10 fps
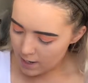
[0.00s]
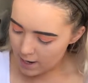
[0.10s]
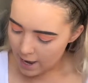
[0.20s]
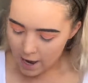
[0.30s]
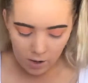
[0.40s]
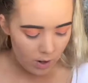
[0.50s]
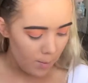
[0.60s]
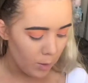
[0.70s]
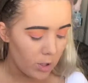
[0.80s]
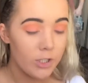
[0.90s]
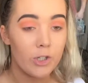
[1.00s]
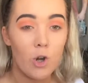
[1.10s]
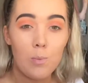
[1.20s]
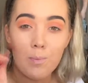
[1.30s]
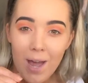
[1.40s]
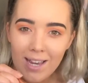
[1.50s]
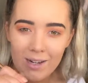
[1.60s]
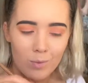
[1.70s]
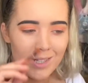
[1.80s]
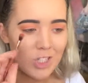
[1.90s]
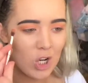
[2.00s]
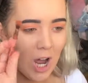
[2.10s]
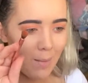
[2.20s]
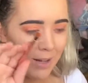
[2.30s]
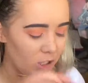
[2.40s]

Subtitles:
Now I'm going to go back in with Charm